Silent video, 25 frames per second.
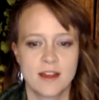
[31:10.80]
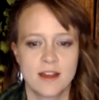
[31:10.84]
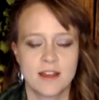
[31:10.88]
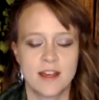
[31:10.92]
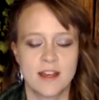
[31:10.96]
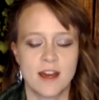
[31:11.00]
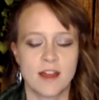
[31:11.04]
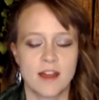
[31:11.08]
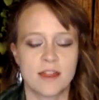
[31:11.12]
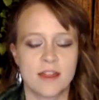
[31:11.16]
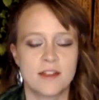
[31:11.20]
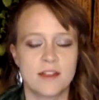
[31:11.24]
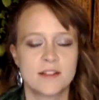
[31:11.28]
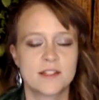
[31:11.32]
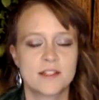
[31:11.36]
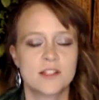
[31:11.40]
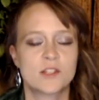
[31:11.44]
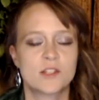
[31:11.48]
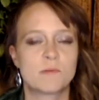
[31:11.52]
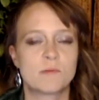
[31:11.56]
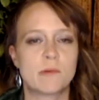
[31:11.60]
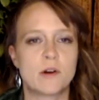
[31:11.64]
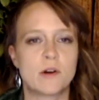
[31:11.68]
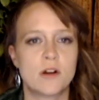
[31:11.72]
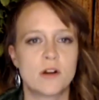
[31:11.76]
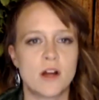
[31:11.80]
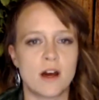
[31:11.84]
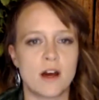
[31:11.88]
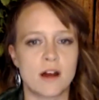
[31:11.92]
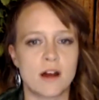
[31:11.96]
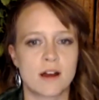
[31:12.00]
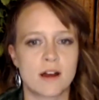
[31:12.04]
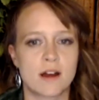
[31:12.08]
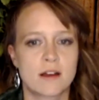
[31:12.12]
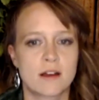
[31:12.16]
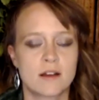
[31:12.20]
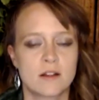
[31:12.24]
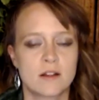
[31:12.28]
Yeah, this is burdock.
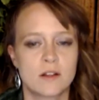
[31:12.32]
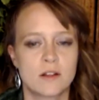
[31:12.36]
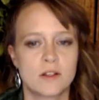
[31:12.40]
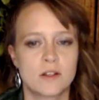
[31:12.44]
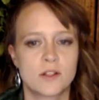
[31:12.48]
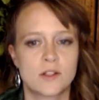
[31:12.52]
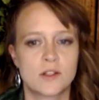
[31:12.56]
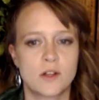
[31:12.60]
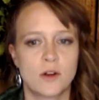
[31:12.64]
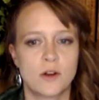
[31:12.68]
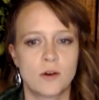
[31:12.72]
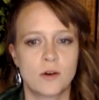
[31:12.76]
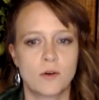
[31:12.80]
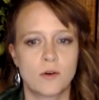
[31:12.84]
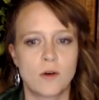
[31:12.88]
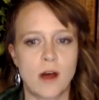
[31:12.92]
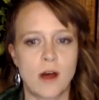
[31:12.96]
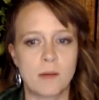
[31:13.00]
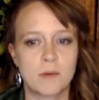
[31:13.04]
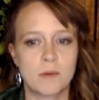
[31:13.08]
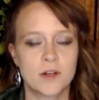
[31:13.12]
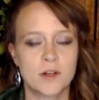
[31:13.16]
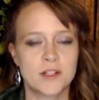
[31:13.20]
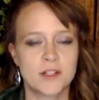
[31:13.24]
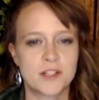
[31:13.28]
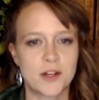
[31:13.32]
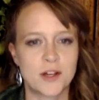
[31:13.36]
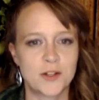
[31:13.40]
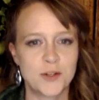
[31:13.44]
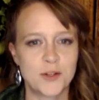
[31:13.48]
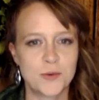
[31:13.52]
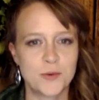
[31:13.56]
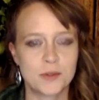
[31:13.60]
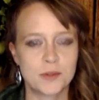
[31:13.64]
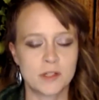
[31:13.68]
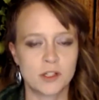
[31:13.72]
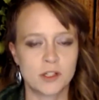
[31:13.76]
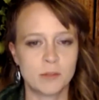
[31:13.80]
So I'm going to tell
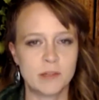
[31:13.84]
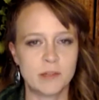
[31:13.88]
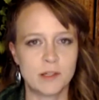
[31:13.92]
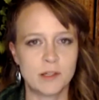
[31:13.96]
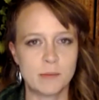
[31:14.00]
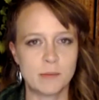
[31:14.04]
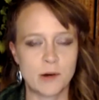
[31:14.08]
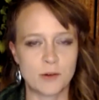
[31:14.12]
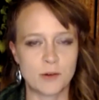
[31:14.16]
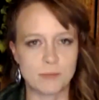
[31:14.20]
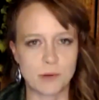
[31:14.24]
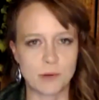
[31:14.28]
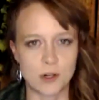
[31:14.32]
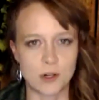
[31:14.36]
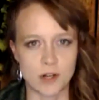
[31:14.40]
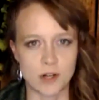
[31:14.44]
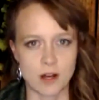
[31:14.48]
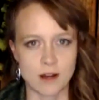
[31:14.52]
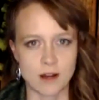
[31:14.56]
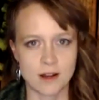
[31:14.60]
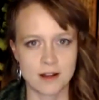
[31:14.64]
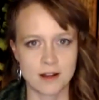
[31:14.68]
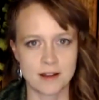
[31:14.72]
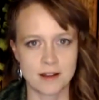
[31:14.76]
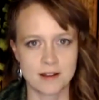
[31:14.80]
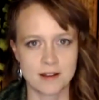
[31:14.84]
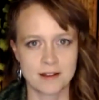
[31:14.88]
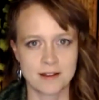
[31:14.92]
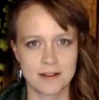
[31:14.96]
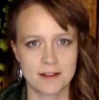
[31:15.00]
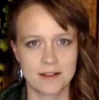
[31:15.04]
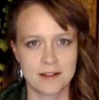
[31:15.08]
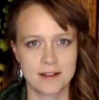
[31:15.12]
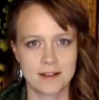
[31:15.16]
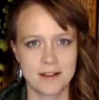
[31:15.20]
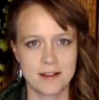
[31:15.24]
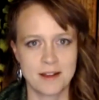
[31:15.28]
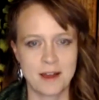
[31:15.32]
you a little bit about burdock.
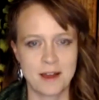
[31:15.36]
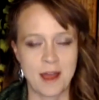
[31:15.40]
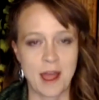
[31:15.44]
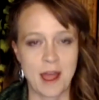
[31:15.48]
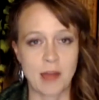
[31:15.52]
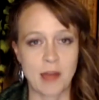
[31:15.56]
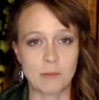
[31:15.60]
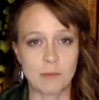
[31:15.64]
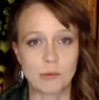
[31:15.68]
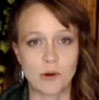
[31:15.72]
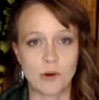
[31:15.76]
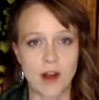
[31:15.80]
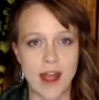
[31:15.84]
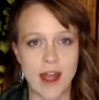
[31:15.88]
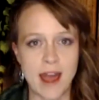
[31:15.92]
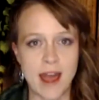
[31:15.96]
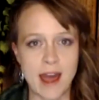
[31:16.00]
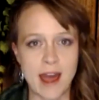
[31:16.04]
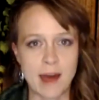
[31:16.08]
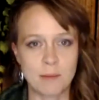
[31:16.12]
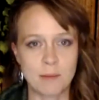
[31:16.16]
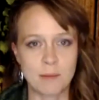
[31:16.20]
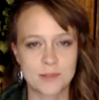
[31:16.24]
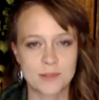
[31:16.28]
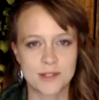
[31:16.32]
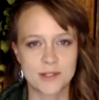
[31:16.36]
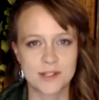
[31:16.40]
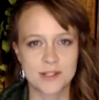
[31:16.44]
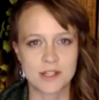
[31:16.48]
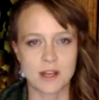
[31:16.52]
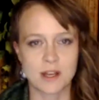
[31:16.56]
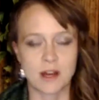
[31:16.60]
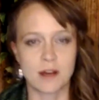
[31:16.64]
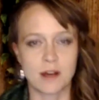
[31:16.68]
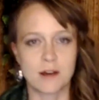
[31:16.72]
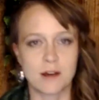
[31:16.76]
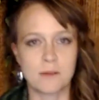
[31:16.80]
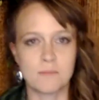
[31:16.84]
And perhaps
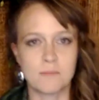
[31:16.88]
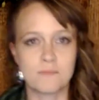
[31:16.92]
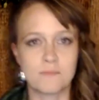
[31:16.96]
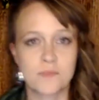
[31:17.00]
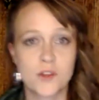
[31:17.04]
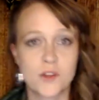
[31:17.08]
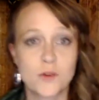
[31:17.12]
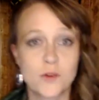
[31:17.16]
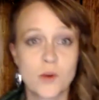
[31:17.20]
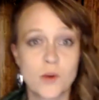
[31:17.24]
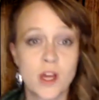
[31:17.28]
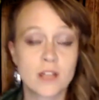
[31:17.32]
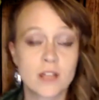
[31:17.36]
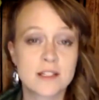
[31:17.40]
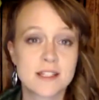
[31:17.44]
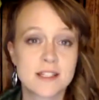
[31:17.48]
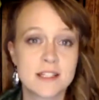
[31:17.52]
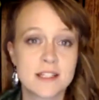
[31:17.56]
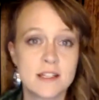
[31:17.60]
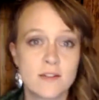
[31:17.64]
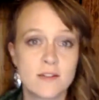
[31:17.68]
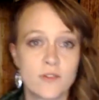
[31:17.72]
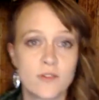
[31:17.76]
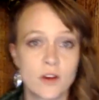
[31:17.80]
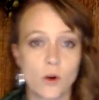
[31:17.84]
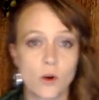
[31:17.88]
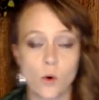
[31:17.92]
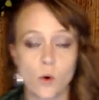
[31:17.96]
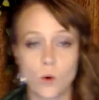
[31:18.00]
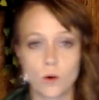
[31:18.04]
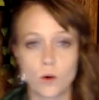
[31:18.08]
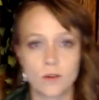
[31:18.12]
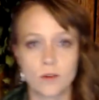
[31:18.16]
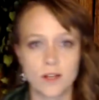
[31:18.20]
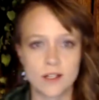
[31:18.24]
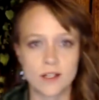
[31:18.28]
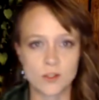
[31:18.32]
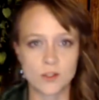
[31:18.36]
you can see if it
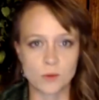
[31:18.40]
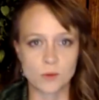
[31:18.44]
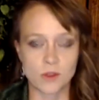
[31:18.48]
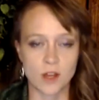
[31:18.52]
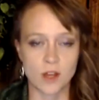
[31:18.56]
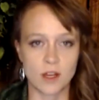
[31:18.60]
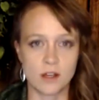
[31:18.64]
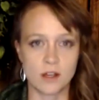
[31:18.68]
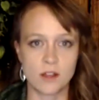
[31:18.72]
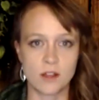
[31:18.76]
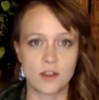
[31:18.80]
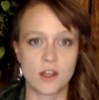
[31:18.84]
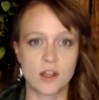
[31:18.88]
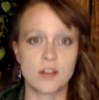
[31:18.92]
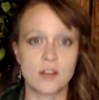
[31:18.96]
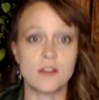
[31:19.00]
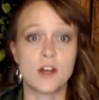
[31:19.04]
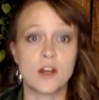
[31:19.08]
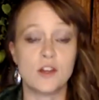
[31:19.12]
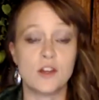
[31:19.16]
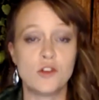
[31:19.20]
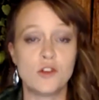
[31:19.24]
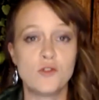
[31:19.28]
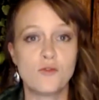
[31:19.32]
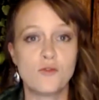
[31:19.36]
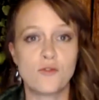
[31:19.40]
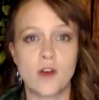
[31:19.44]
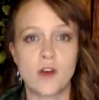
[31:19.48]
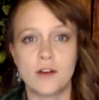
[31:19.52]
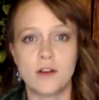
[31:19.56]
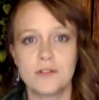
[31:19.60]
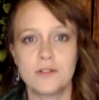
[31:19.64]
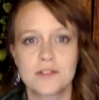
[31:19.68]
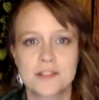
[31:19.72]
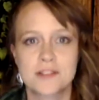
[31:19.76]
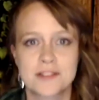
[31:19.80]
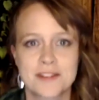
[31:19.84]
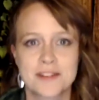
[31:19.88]
correlates with anything that you
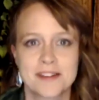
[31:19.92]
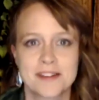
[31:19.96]
felt.